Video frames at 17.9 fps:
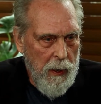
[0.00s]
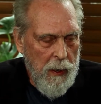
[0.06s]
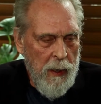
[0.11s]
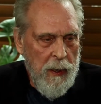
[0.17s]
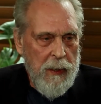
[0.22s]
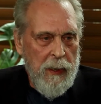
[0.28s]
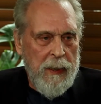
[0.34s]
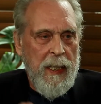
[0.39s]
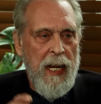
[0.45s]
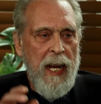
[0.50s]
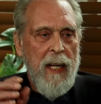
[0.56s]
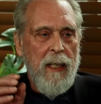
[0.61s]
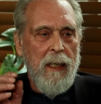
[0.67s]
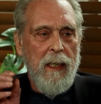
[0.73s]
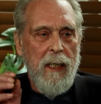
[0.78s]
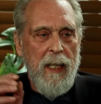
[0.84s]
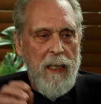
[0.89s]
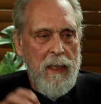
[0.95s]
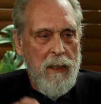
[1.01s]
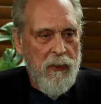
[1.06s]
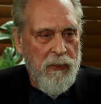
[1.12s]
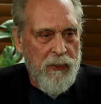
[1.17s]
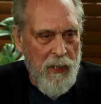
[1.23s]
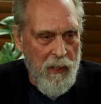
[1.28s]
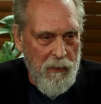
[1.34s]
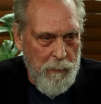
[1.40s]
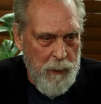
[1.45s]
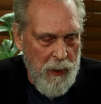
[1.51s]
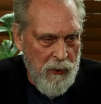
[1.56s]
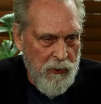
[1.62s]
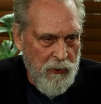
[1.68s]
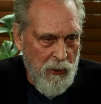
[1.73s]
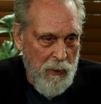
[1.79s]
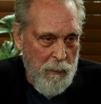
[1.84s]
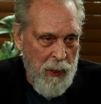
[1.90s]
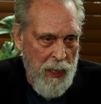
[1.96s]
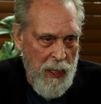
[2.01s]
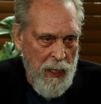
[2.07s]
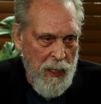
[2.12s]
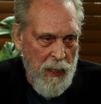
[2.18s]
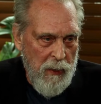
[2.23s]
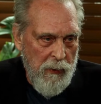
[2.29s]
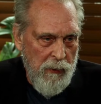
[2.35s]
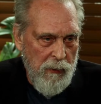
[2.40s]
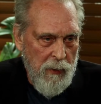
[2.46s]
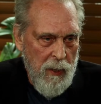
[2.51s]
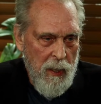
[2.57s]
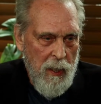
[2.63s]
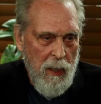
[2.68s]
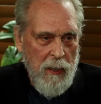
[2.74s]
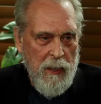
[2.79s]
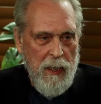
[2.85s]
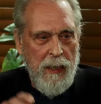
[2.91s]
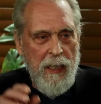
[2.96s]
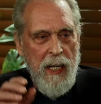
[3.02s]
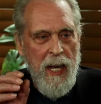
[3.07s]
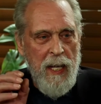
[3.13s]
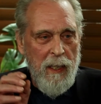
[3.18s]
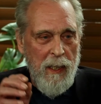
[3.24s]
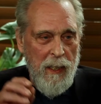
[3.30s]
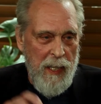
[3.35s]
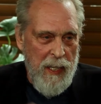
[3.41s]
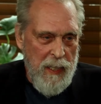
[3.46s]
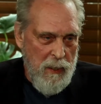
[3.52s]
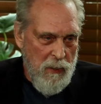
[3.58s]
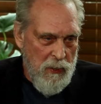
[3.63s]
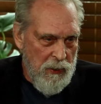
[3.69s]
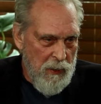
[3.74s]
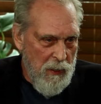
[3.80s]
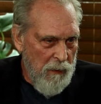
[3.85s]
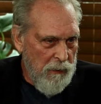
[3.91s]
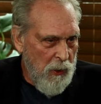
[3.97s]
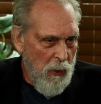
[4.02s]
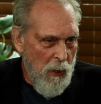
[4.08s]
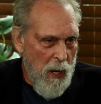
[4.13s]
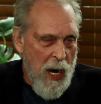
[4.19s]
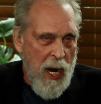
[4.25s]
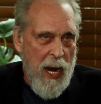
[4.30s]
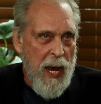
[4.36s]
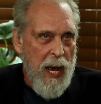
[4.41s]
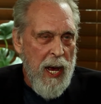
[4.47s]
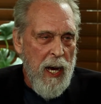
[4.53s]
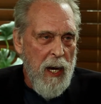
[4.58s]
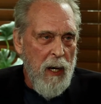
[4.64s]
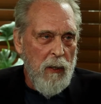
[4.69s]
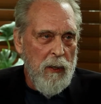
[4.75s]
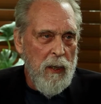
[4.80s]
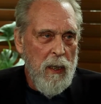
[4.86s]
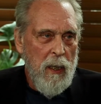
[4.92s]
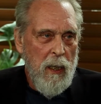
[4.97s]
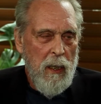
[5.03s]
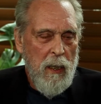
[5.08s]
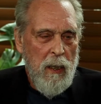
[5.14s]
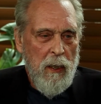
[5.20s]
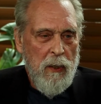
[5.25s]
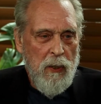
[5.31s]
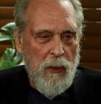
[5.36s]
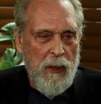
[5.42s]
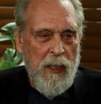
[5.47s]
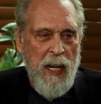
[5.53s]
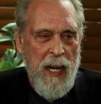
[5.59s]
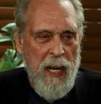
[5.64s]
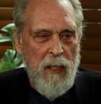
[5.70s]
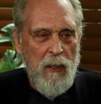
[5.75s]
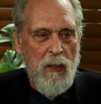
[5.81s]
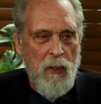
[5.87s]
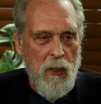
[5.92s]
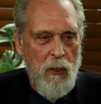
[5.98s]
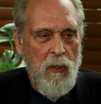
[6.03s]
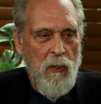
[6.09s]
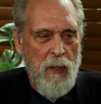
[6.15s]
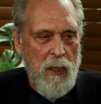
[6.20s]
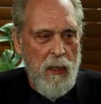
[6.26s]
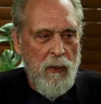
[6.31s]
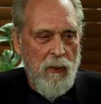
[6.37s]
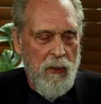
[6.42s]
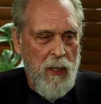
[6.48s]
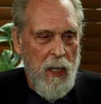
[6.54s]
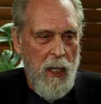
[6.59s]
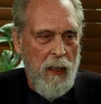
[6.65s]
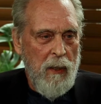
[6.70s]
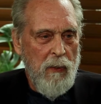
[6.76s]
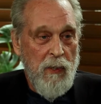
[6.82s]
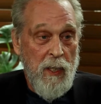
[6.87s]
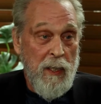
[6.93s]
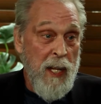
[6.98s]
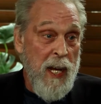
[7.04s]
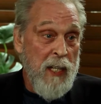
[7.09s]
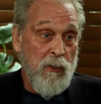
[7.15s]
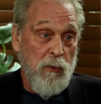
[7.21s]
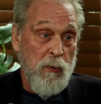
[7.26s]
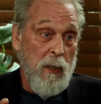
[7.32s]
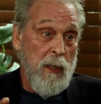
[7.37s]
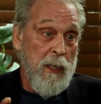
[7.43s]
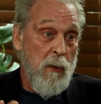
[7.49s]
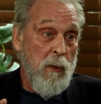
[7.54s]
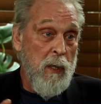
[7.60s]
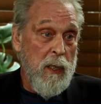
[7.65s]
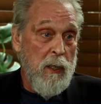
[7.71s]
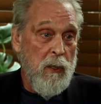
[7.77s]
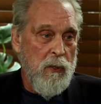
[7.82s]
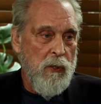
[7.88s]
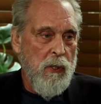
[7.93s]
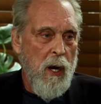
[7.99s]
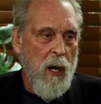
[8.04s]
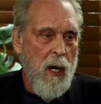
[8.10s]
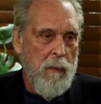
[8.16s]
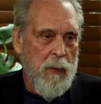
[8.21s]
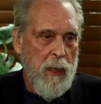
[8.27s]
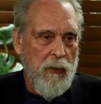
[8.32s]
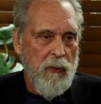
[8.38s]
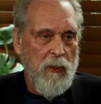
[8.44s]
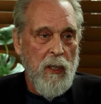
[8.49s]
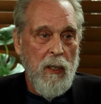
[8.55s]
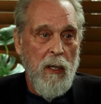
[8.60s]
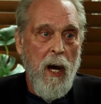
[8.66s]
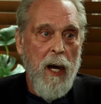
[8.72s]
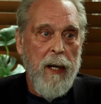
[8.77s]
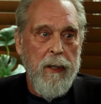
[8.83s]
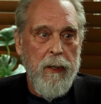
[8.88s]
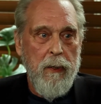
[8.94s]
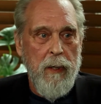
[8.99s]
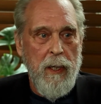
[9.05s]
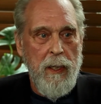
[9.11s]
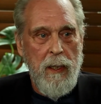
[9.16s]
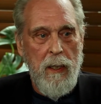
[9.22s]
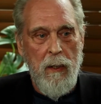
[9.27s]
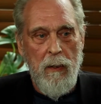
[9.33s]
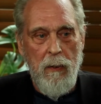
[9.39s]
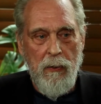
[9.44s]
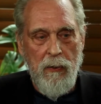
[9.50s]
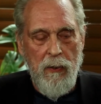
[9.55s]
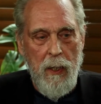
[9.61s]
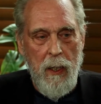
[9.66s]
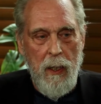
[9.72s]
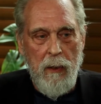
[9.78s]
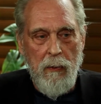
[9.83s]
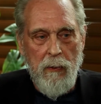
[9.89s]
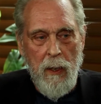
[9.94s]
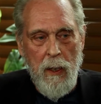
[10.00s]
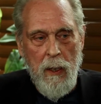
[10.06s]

You can't let yourself piss your pants. You can't let yourself cry out. You can't do these things. And that's really what your job is, to not do any of those things.